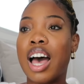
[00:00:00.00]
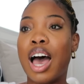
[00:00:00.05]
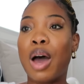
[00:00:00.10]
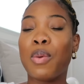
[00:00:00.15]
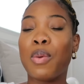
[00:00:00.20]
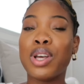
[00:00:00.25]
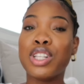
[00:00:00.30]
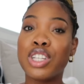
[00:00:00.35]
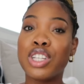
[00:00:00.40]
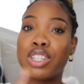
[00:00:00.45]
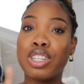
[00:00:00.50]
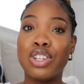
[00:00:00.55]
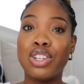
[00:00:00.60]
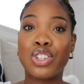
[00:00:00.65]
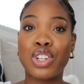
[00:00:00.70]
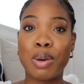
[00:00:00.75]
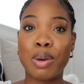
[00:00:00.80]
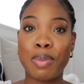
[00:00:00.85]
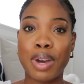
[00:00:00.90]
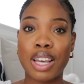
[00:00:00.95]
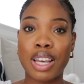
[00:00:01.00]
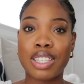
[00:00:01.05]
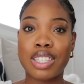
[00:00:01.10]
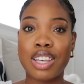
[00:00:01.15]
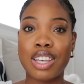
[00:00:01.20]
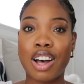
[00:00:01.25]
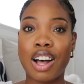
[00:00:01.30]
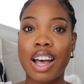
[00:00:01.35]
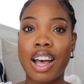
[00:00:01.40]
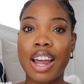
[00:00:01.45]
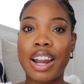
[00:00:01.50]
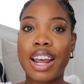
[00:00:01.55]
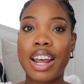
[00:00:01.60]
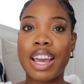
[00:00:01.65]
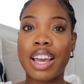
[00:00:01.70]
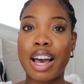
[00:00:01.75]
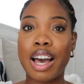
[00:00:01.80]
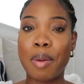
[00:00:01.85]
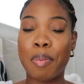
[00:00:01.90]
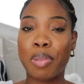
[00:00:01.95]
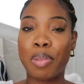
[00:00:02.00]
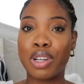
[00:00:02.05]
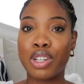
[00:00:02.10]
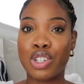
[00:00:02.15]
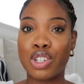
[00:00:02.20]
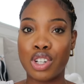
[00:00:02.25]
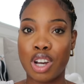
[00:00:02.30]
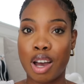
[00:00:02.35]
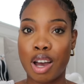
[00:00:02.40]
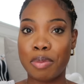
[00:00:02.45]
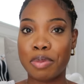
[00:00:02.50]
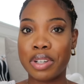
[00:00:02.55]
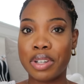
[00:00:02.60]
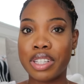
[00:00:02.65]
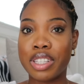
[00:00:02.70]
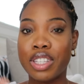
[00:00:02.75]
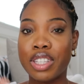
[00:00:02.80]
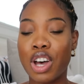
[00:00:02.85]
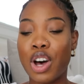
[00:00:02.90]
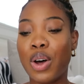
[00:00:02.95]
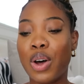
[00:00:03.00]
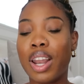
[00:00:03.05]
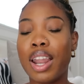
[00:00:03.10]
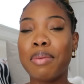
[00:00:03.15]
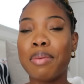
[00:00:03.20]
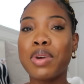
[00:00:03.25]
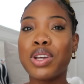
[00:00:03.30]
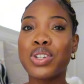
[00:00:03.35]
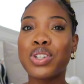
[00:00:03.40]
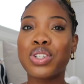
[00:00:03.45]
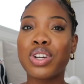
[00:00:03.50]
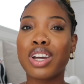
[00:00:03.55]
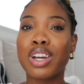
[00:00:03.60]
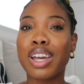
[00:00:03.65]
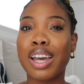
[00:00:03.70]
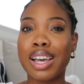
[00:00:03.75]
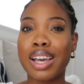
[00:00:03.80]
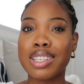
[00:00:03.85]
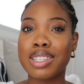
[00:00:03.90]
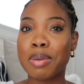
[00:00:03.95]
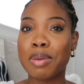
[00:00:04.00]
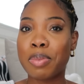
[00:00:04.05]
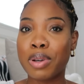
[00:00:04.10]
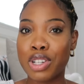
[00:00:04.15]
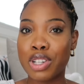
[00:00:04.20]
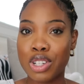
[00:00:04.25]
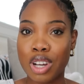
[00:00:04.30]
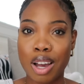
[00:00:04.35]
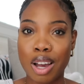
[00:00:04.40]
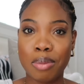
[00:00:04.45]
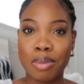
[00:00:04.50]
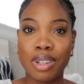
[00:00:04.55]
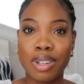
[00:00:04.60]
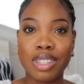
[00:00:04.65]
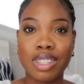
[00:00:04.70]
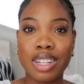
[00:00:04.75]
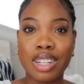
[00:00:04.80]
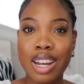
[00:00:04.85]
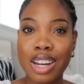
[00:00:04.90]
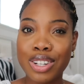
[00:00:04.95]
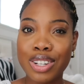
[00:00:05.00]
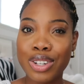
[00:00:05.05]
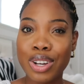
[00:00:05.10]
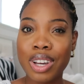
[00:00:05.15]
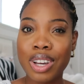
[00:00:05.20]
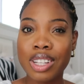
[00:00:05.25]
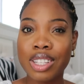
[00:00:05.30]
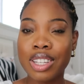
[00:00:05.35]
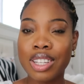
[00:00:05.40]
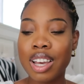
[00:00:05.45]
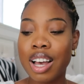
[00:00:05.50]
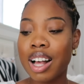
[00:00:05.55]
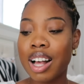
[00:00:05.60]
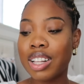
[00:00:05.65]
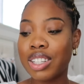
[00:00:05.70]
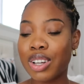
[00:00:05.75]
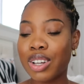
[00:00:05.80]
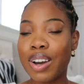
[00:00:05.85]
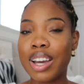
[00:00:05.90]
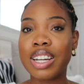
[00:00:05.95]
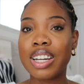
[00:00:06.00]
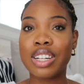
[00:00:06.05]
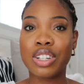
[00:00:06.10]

i went to tj maxx y'all and i got pajamas oh let me show you guys the pajamas did i show it to y'all no i